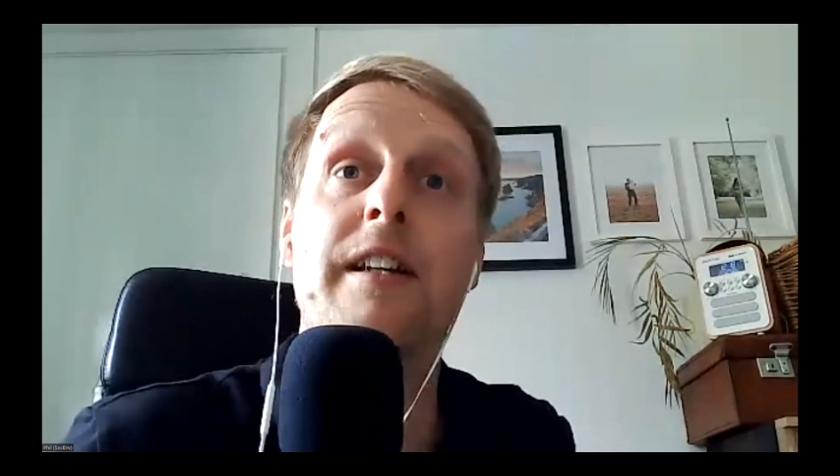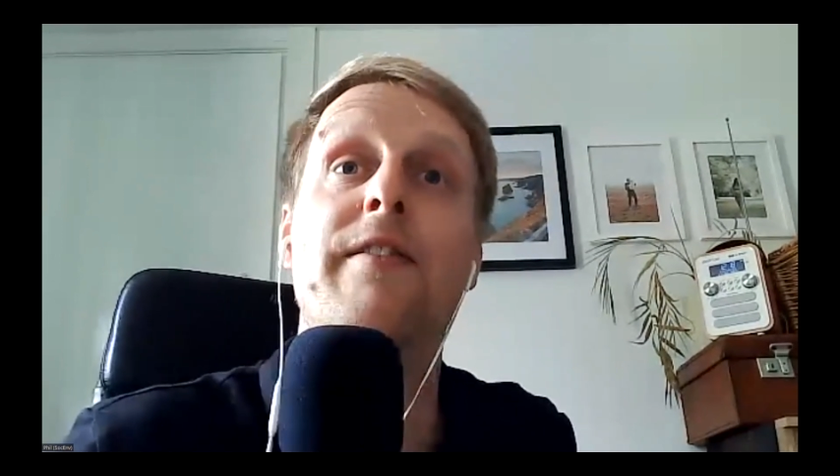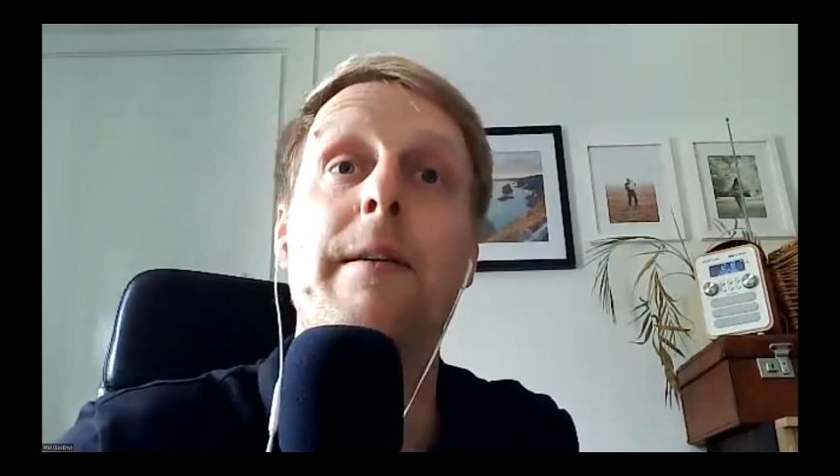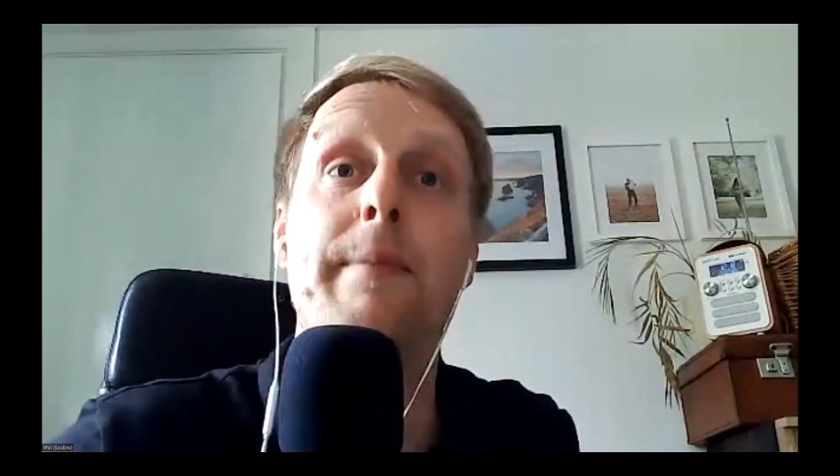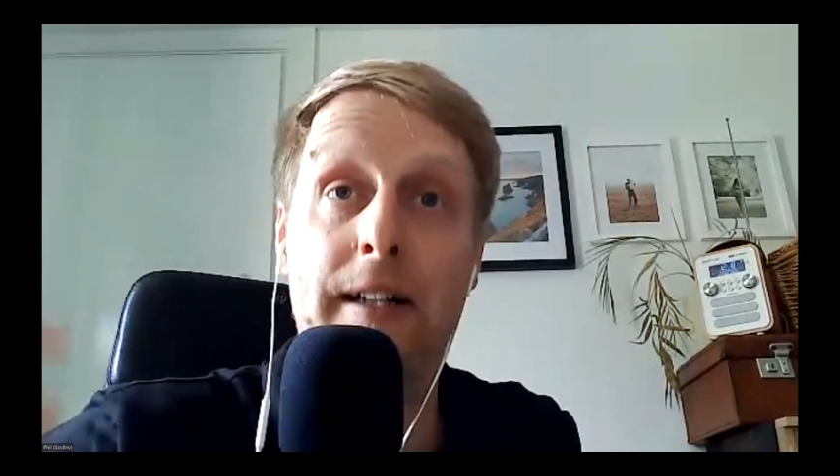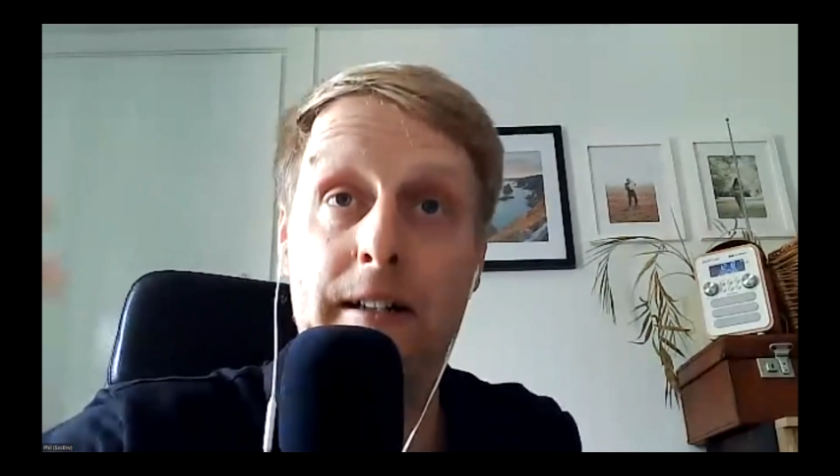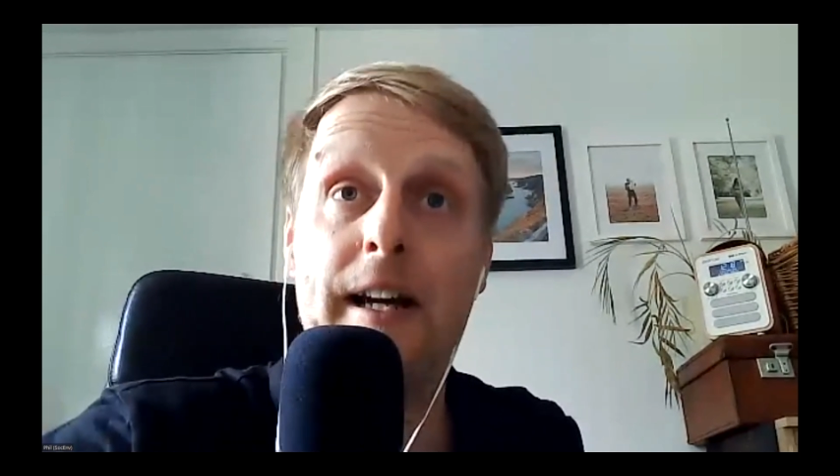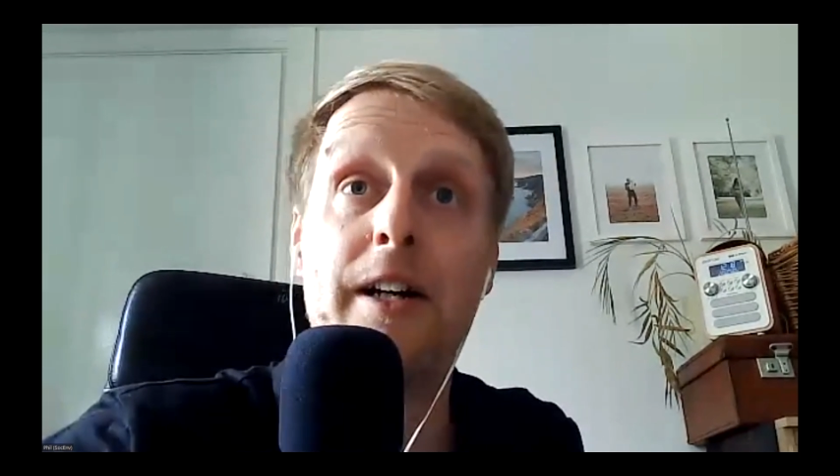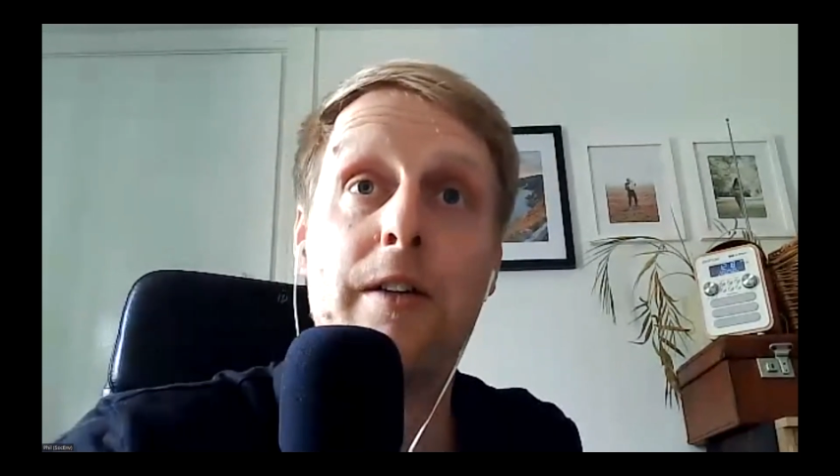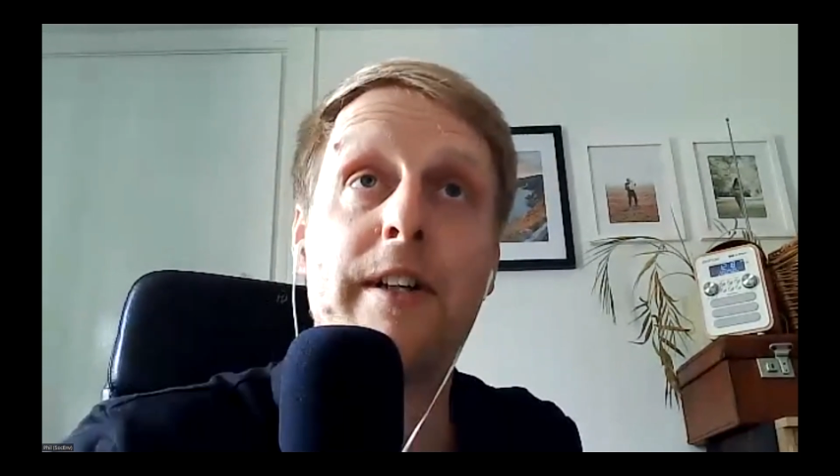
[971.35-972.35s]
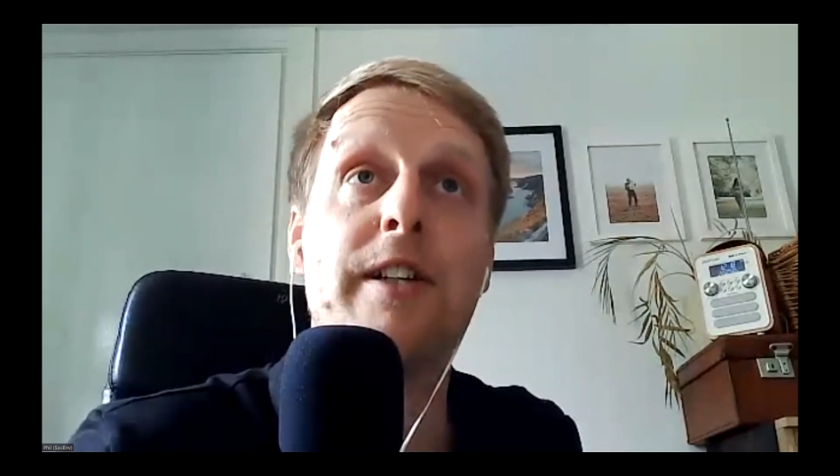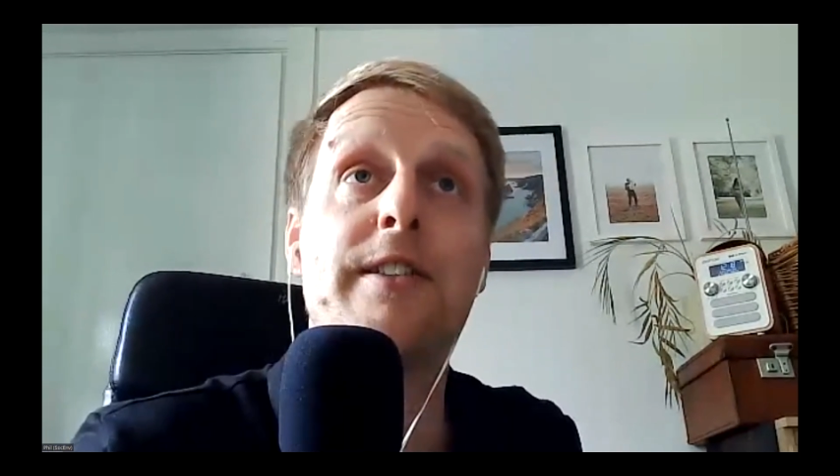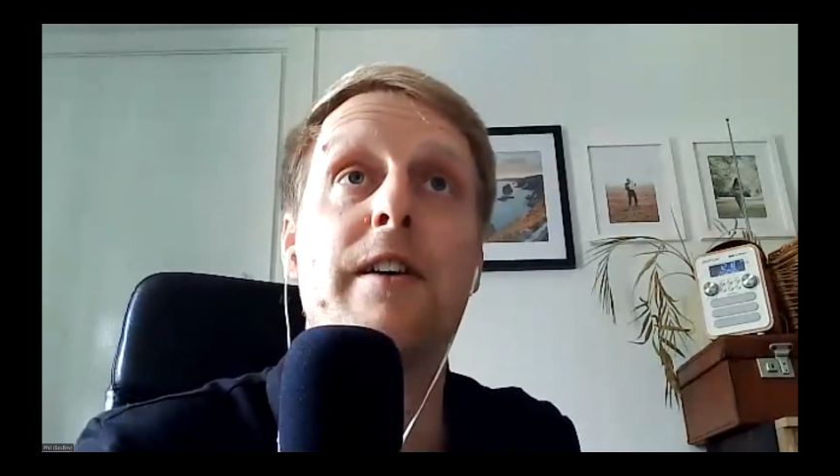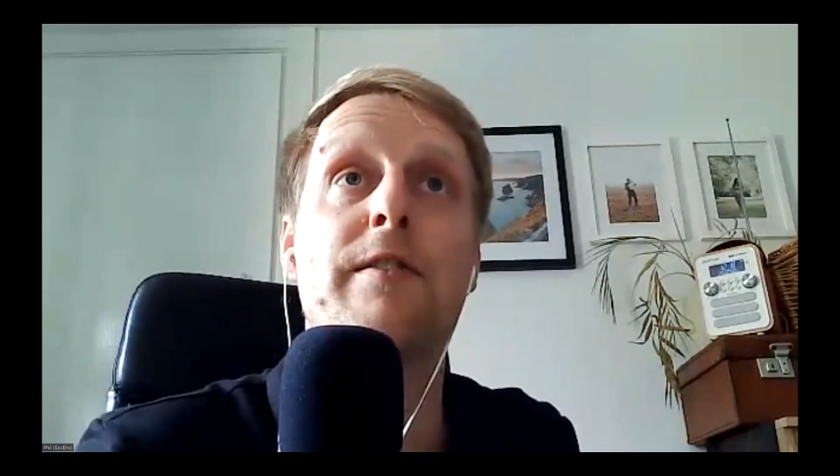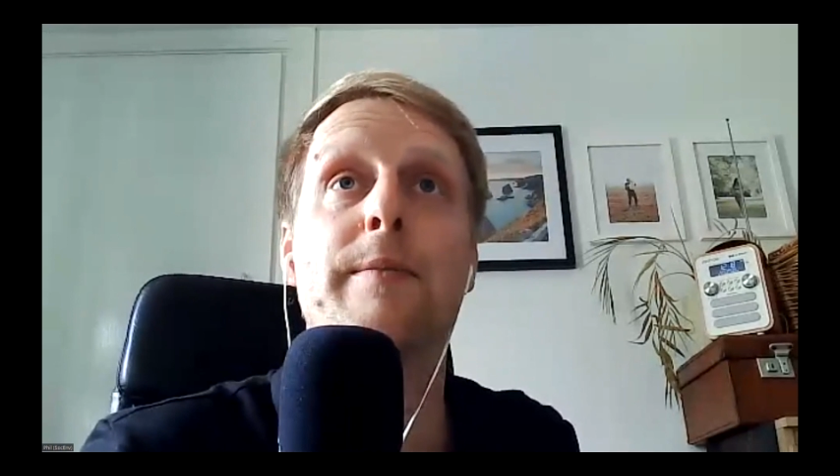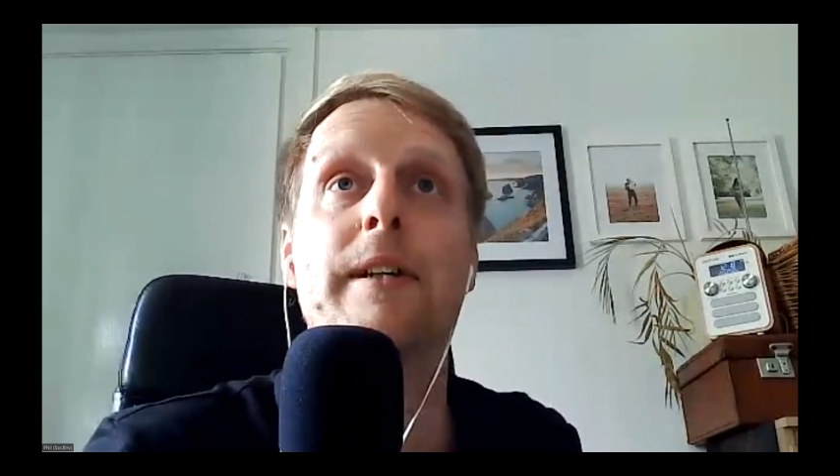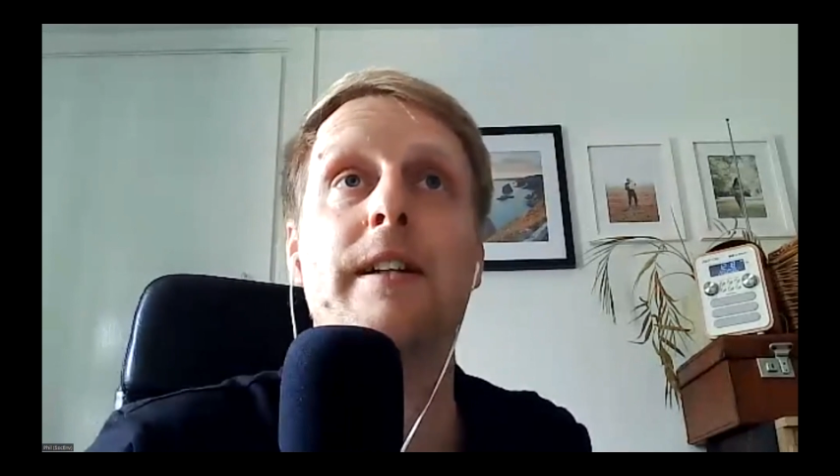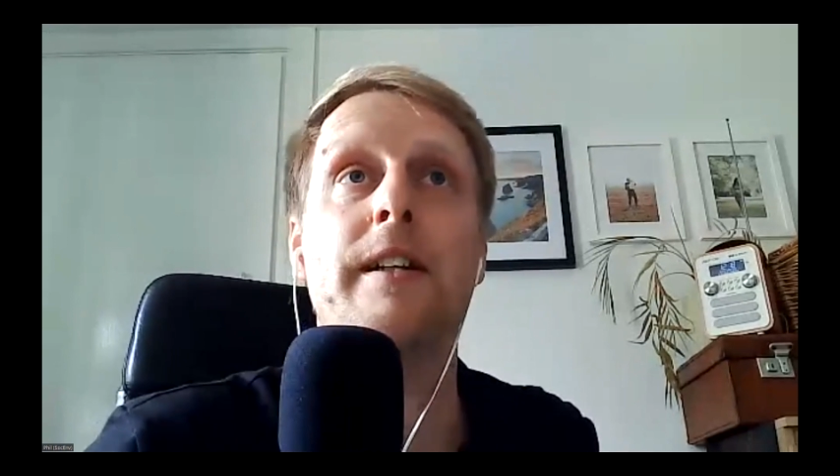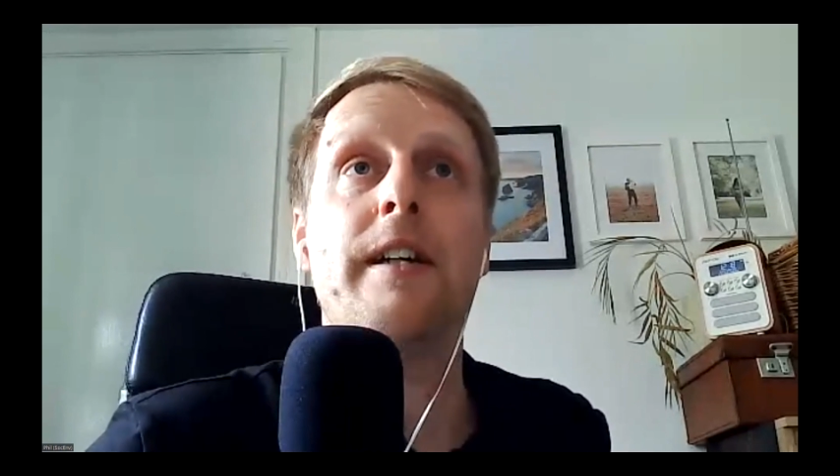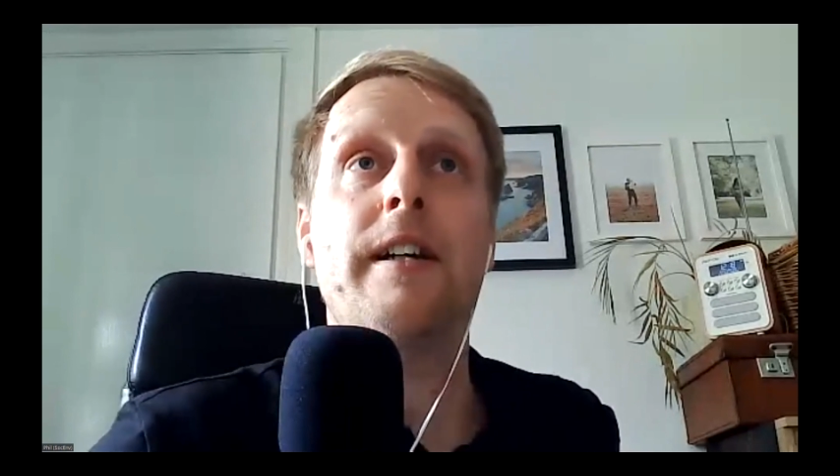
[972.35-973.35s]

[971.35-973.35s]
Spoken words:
and developing that kind of thing yourself, has been